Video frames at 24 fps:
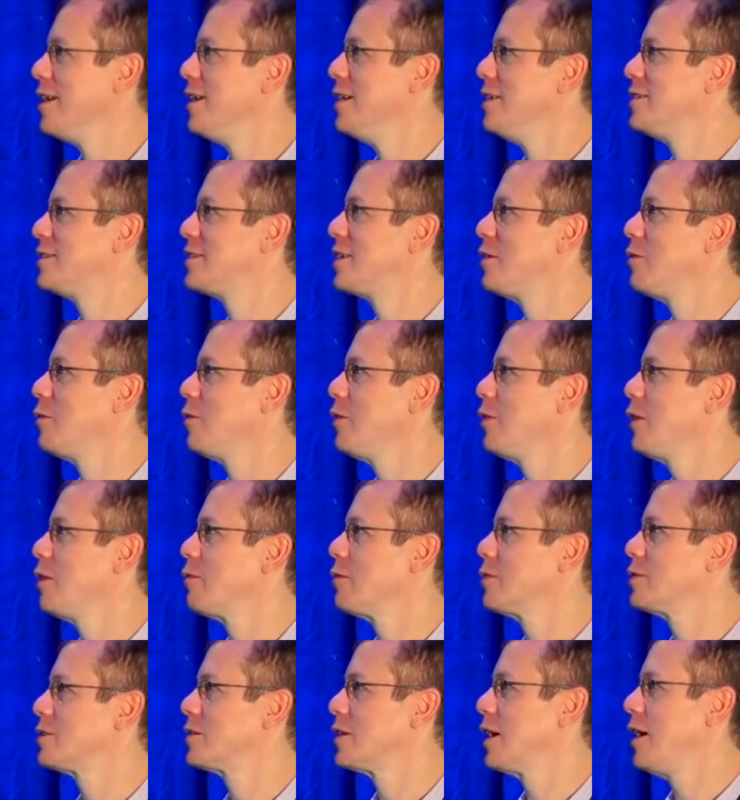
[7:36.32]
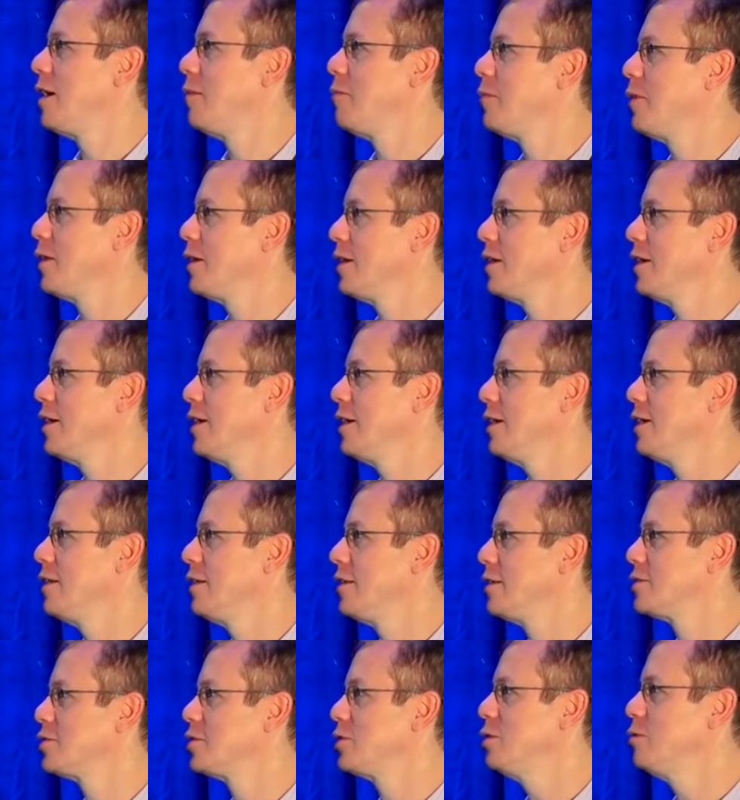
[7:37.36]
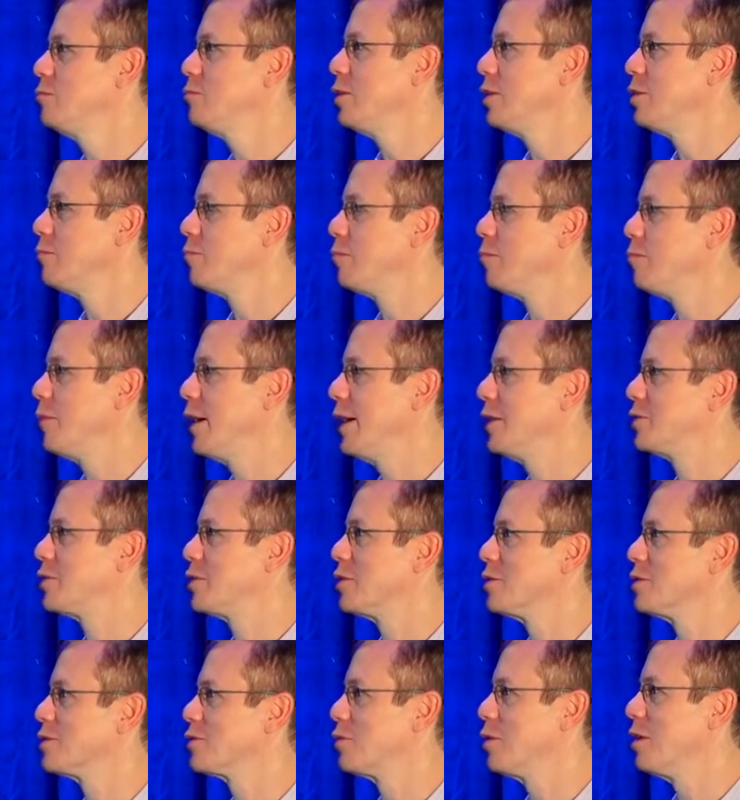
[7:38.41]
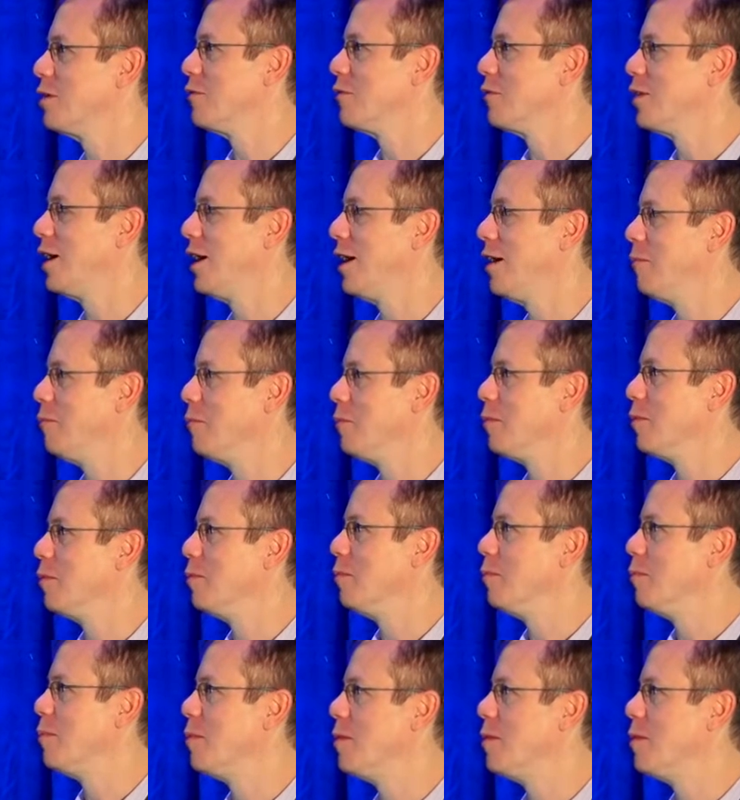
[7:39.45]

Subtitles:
so there's two major sort of,